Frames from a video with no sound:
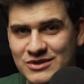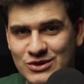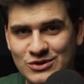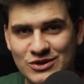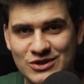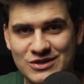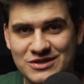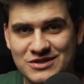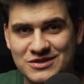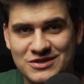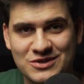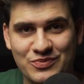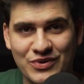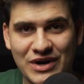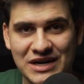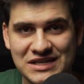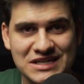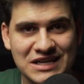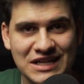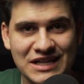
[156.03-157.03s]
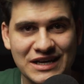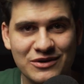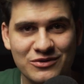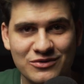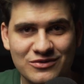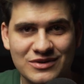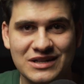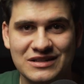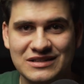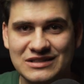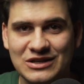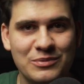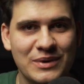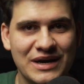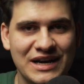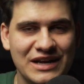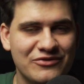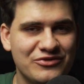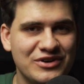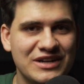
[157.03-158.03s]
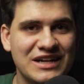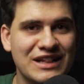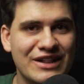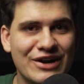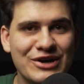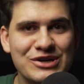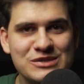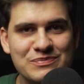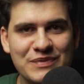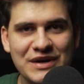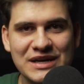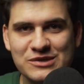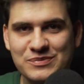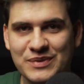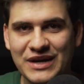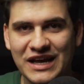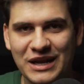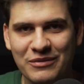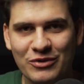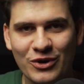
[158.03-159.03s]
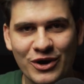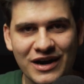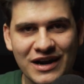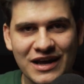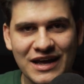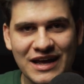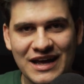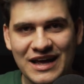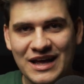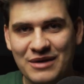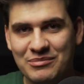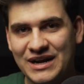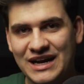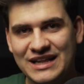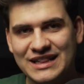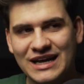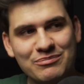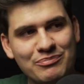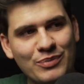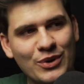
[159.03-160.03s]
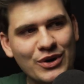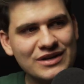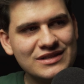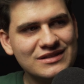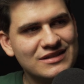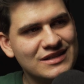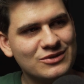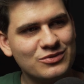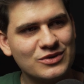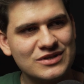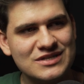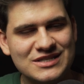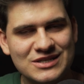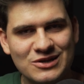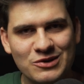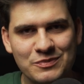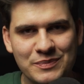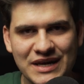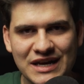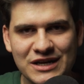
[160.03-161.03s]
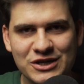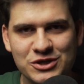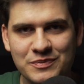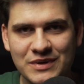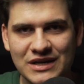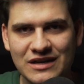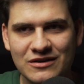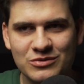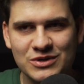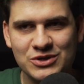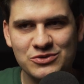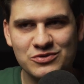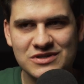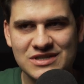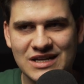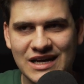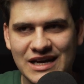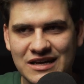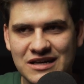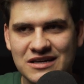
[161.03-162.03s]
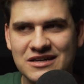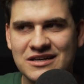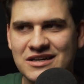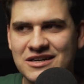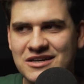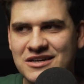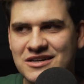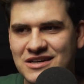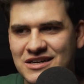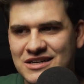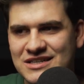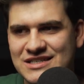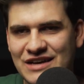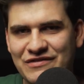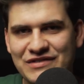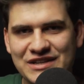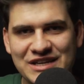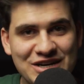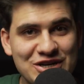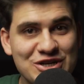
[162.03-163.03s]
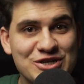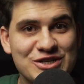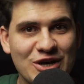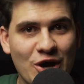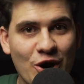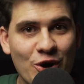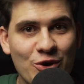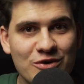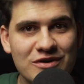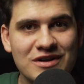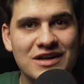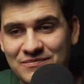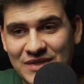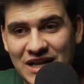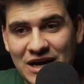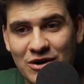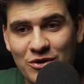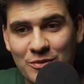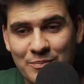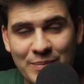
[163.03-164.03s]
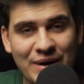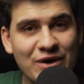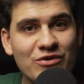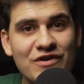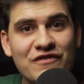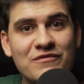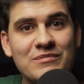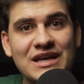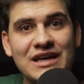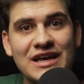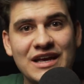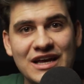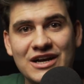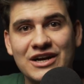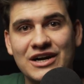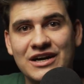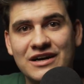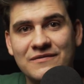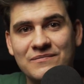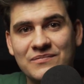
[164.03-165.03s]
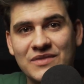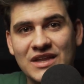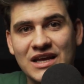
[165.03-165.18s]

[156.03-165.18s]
So surprisingly, well, nobody really learns PHP anymore. But at that point, it was still PHP, which was like 7 years ago. Now, bear with me here.